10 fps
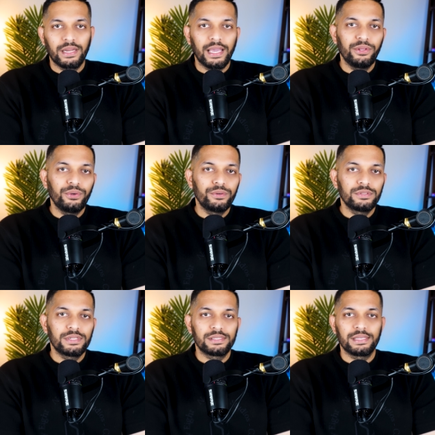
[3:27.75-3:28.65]
But can you
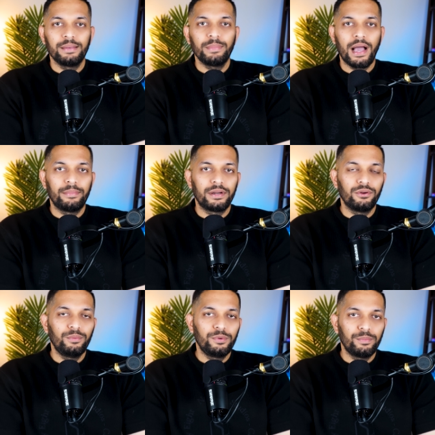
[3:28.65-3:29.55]
use the same habit
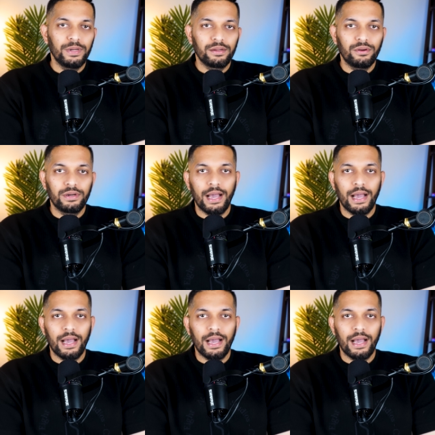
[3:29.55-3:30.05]
loop to build good